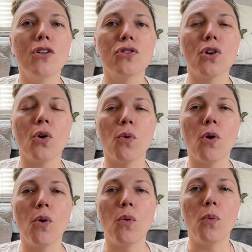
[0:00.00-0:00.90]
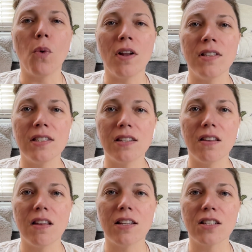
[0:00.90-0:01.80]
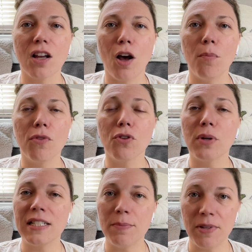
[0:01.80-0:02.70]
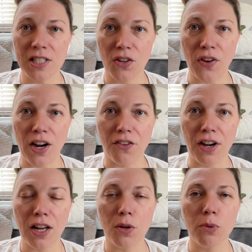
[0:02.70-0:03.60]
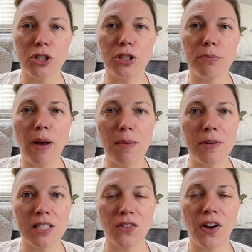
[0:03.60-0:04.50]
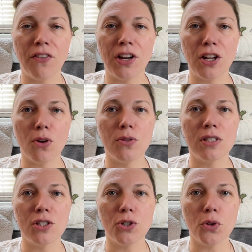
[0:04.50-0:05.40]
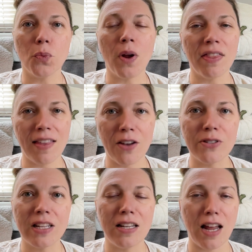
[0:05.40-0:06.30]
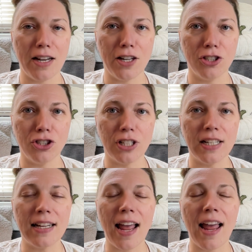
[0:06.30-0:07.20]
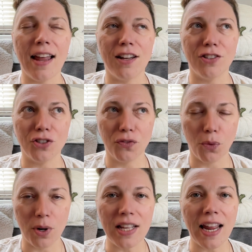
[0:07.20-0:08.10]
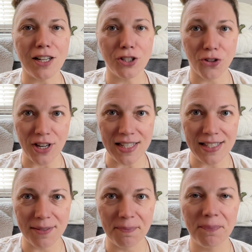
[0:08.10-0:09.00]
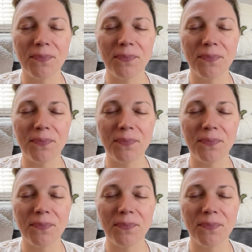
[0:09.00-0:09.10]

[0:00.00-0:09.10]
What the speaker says: So once it's come through its bisque firing, which my bisque firing goes to 1948 degrees,